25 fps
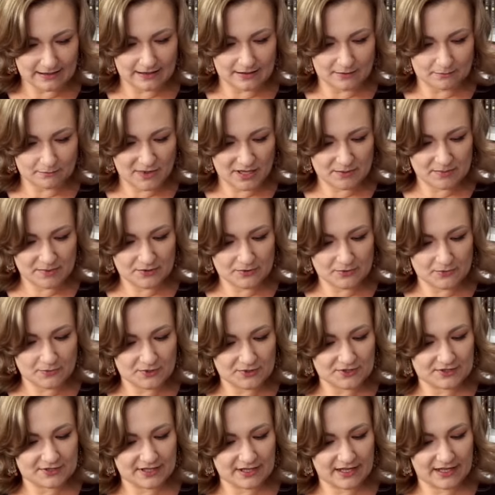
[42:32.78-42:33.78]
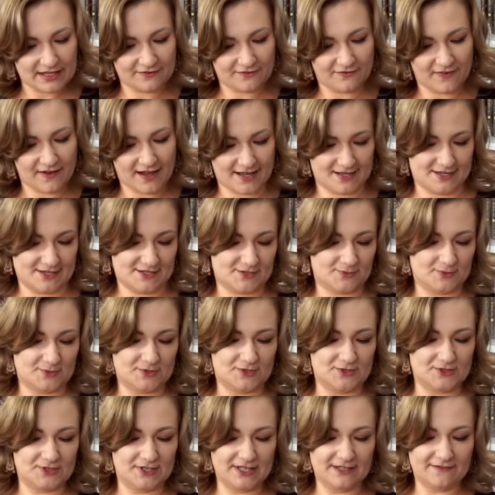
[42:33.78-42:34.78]
Maybe what advice would
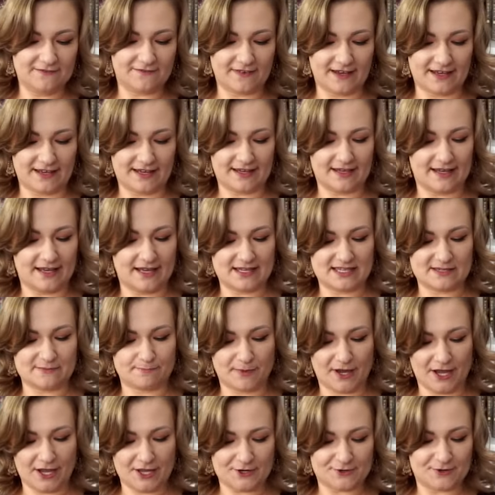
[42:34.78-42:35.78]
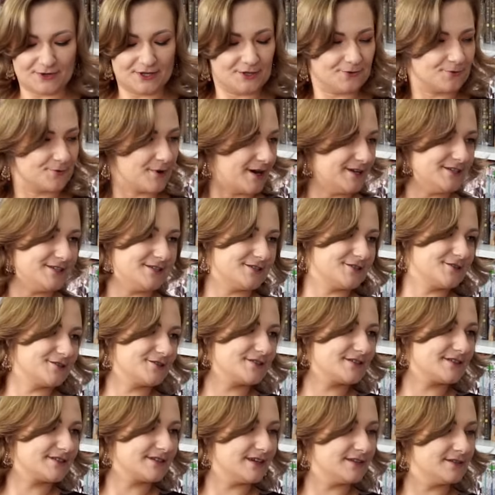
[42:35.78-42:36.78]
you give aspiring
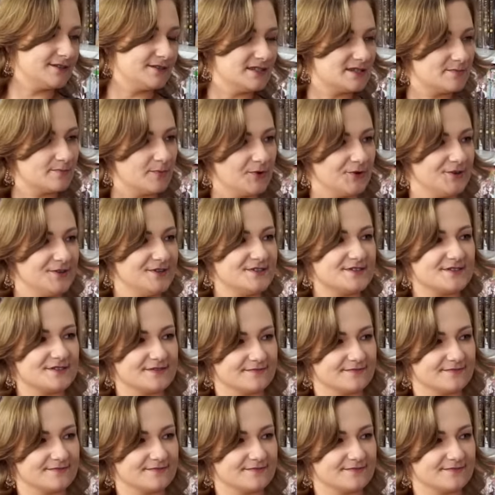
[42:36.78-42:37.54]
writers at this point?